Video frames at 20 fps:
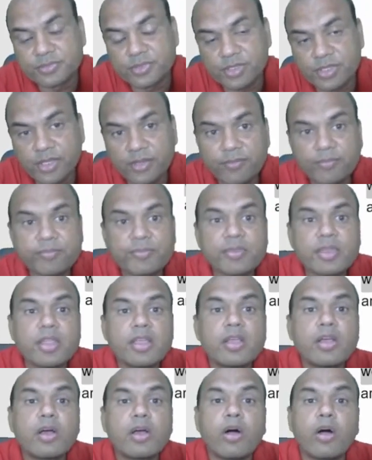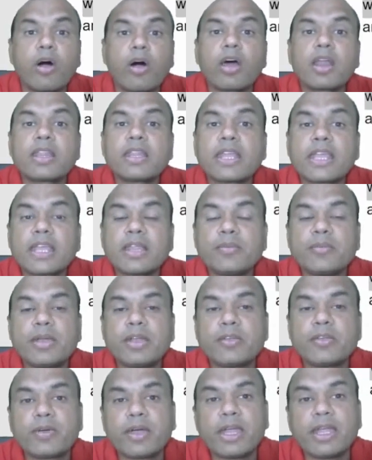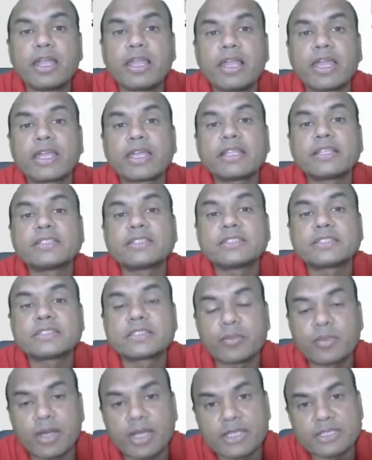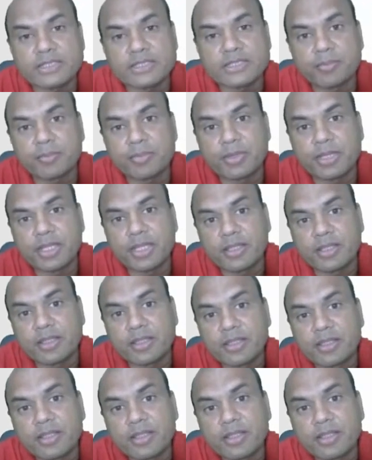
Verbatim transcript: Okay, or they can be defined like in systematic sampling.